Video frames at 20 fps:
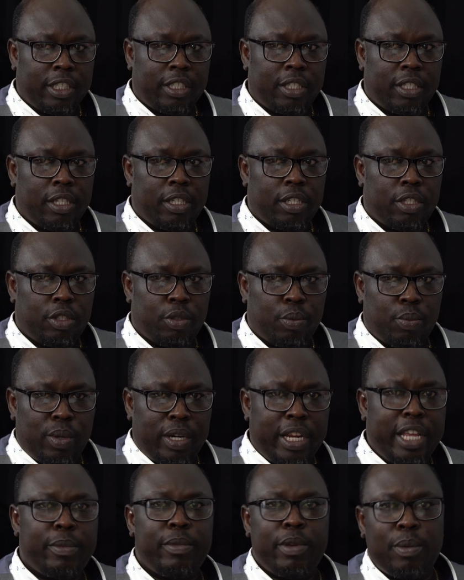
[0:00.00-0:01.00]
just to
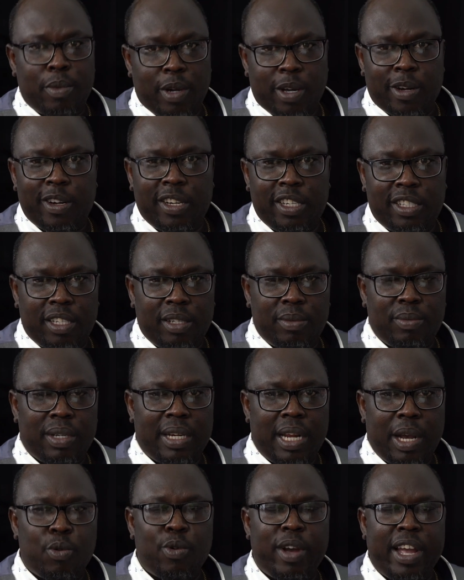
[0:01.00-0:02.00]
blame immigration,
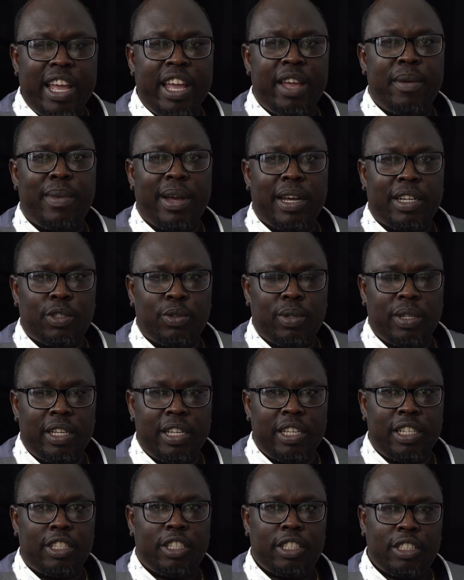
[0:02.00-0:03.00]
but our aim actually
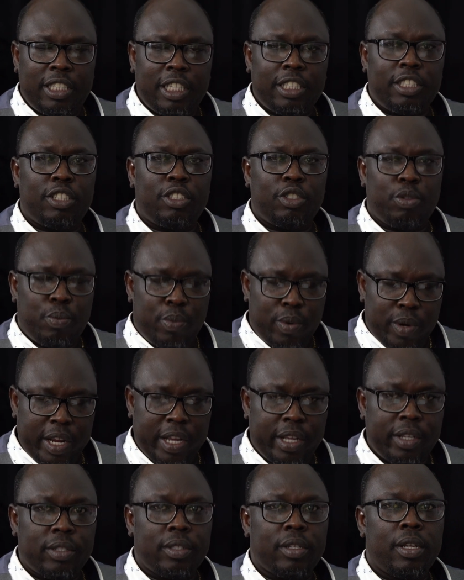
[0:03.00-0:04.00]
is just to
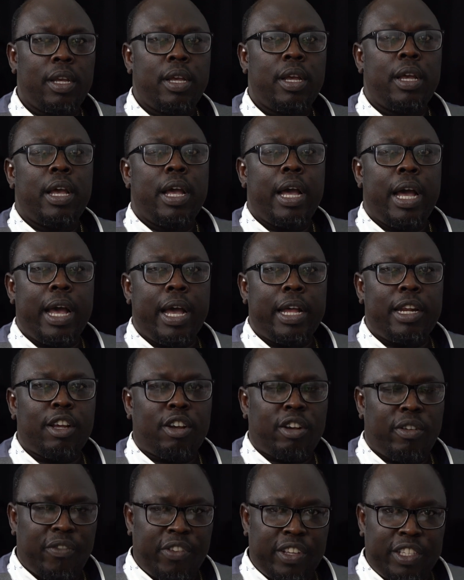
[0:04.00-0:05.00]
bring the
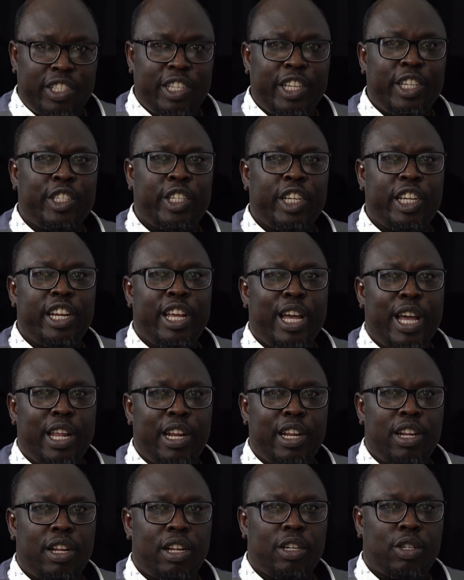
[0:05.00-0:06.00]
conversation
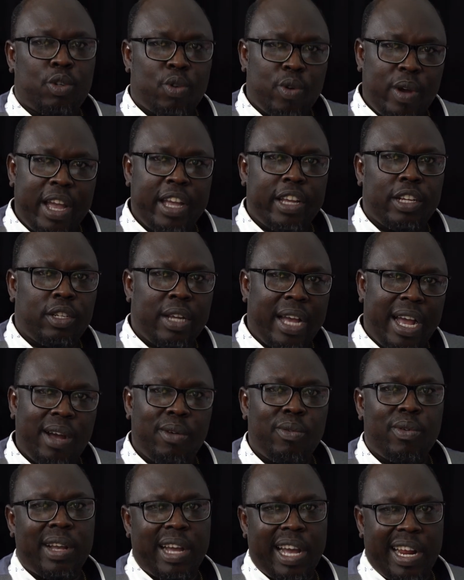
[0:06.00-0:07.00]
and trying to
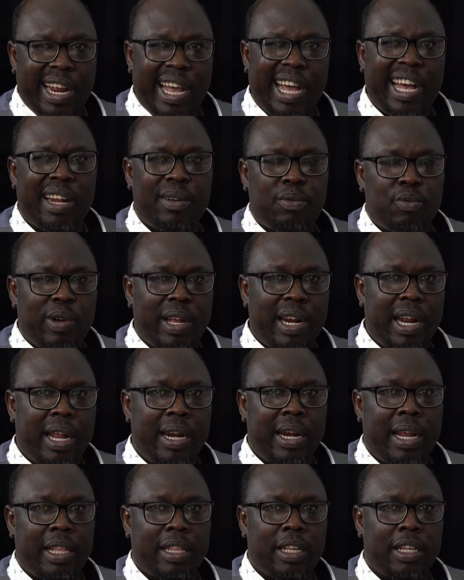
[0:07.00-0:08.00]
how we can help one
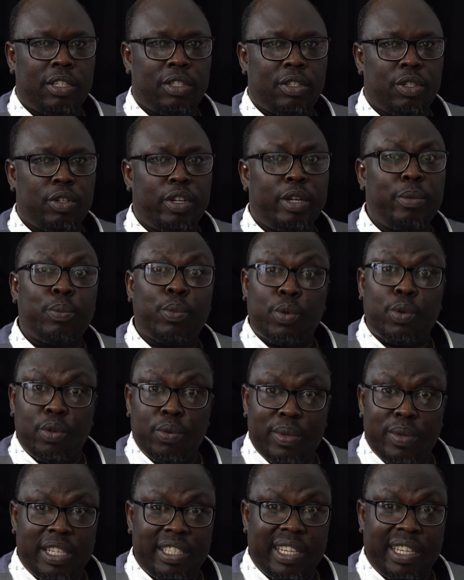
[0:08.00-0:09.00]
another to
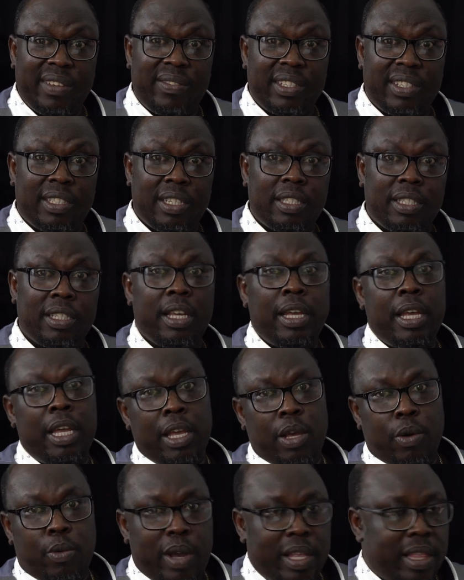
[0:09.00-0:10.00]
improve the services,
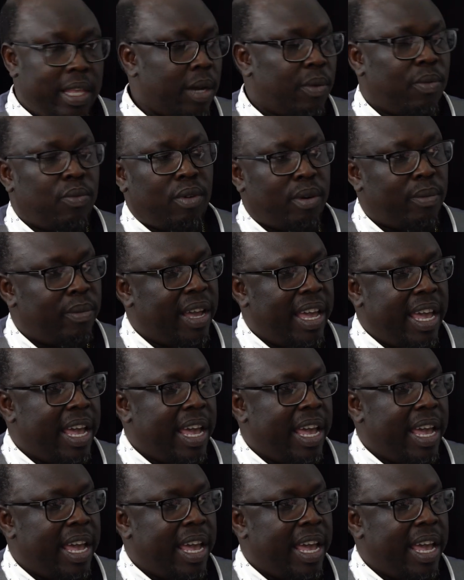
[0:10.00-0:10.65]
whether from